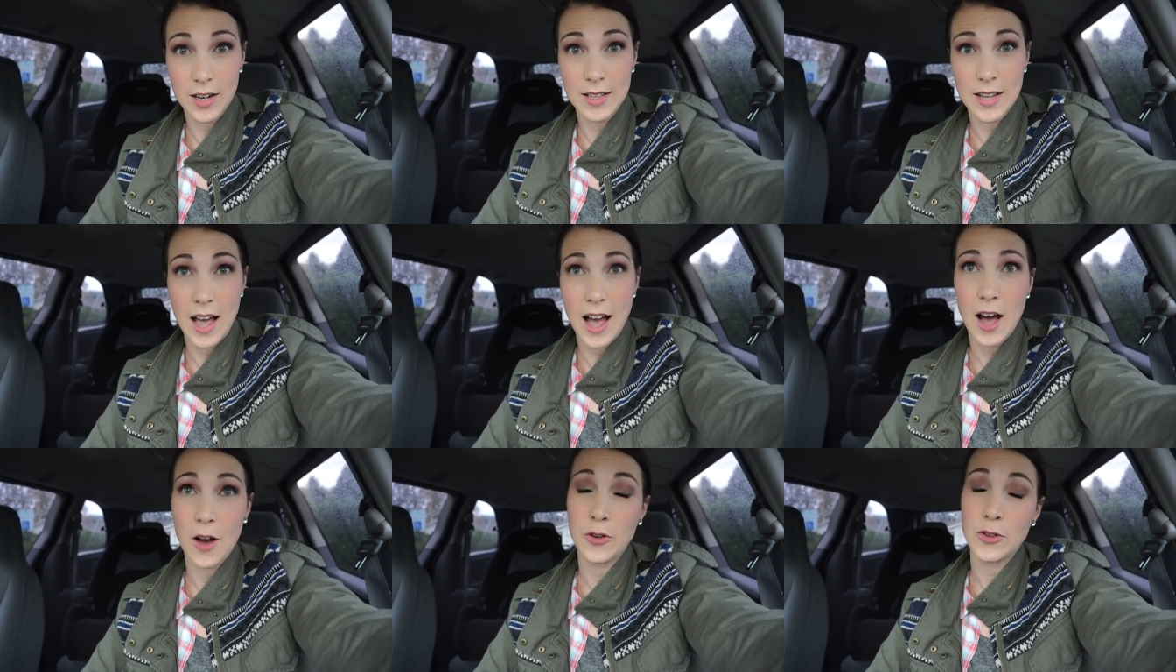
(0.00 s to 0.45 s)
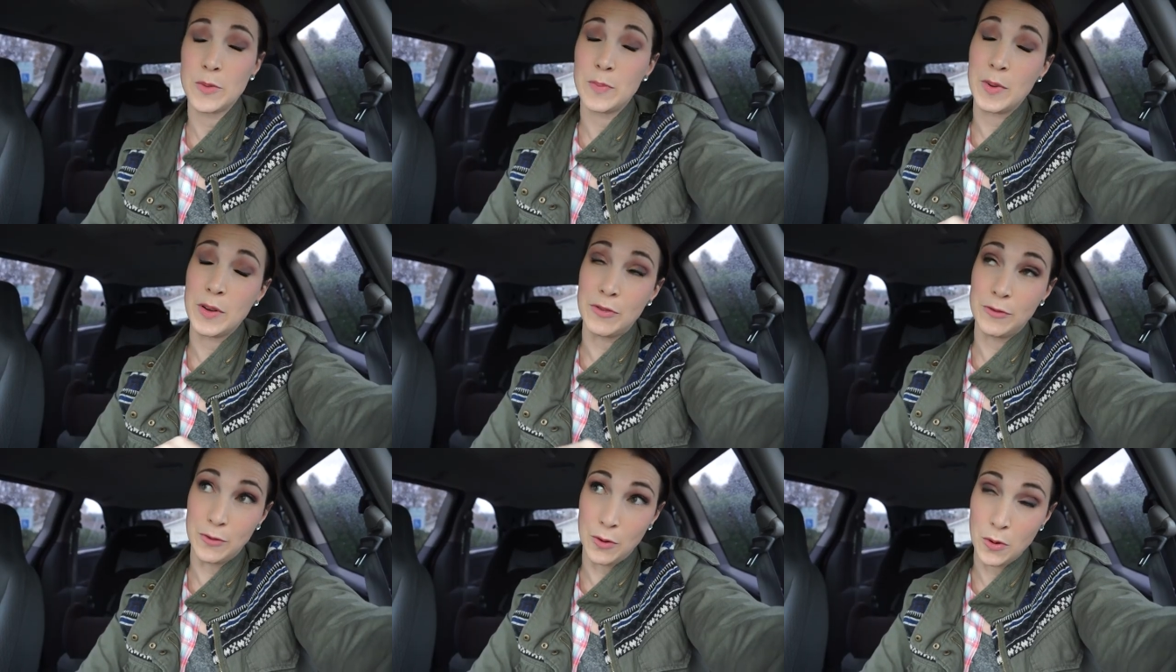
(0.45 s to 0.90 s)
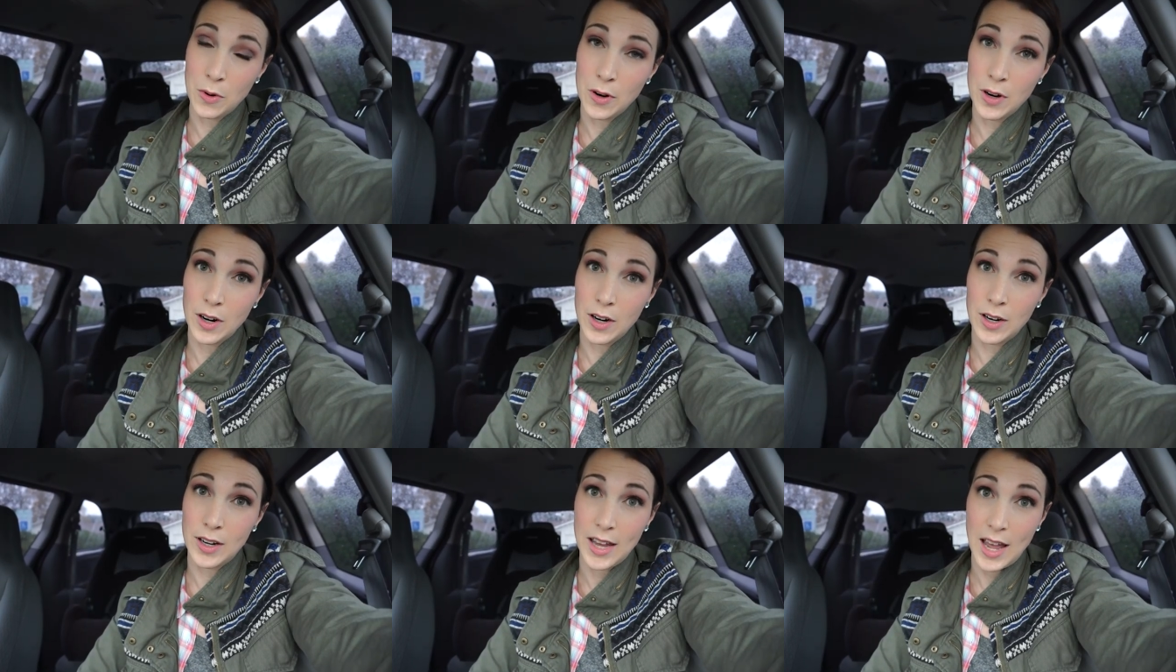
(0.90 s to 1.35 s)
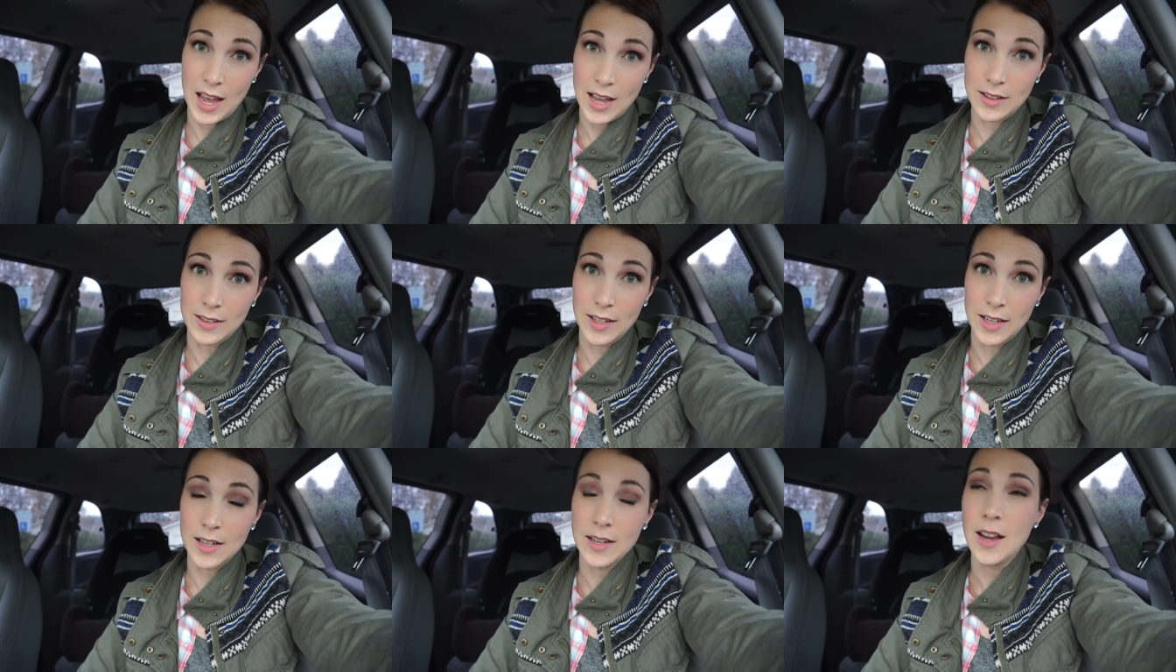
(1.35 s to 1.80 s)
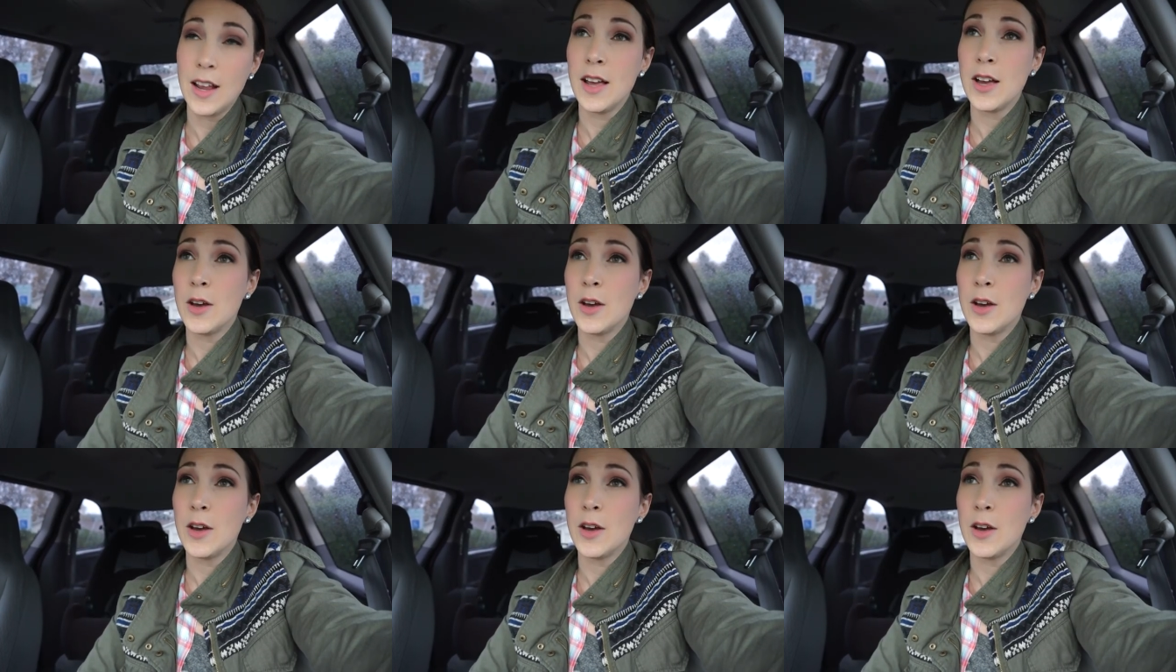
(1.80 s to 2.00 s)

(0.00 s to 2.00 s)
in the house before Caitlyn.